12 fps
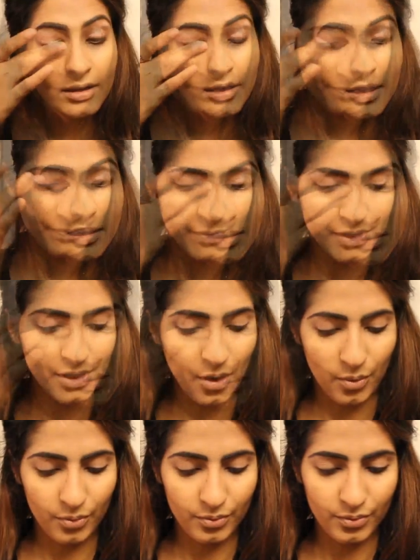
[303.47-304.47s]
And then,
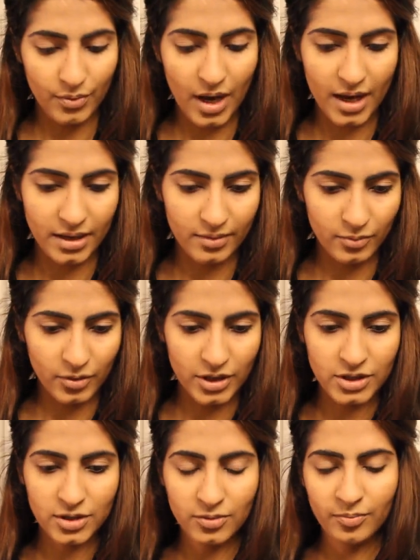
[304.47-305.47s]
so I am
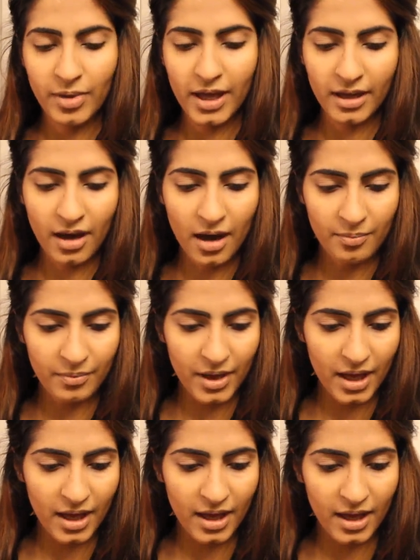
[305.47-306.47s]
going to pick up
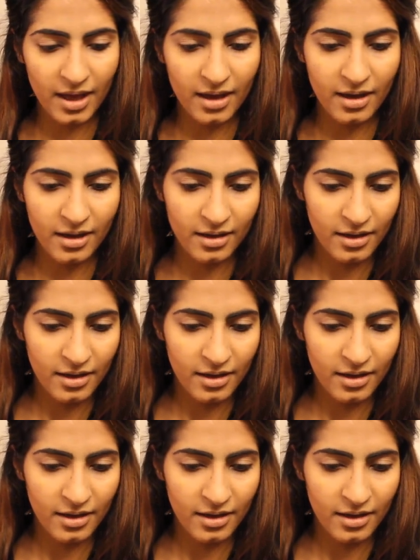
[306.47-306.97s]
an